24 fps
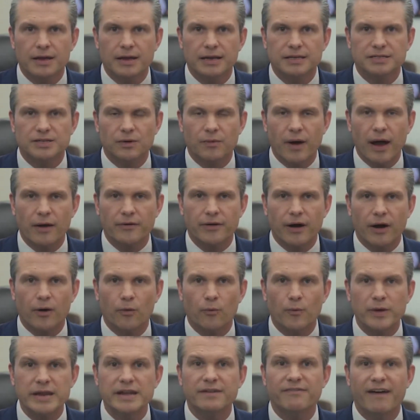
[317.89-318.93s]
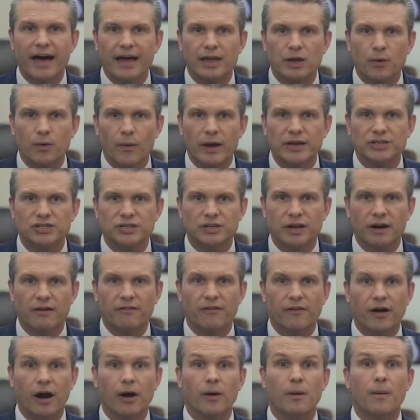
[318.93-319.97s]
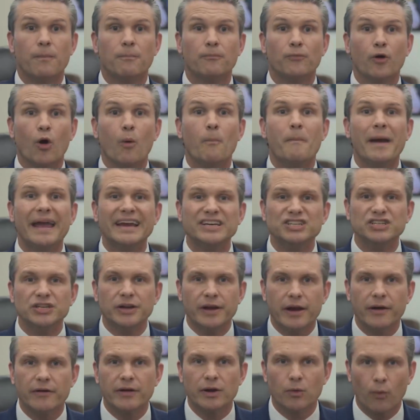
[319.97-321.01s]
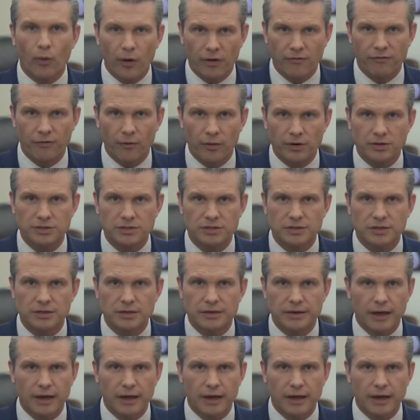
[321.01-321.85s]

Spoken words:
is around our reevaluation of our probationary workforce.